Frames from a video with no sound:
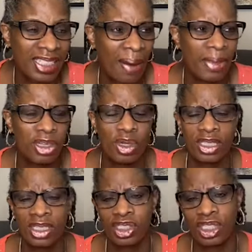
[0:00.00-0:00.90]
I mean, you get
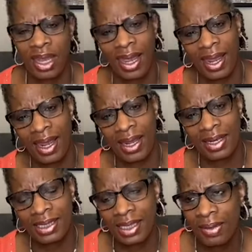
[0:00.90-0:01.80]
the
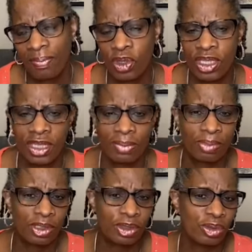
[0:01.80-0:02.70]
jazz, you get the
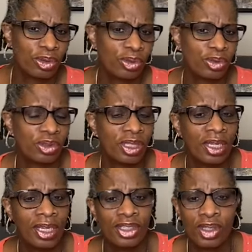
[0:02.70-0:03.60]
blues,
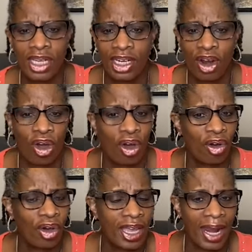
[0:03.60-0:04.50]
you get it
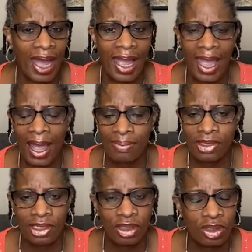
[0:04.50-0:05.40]
all, and I
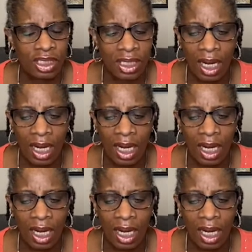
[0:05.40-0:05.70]
absolutely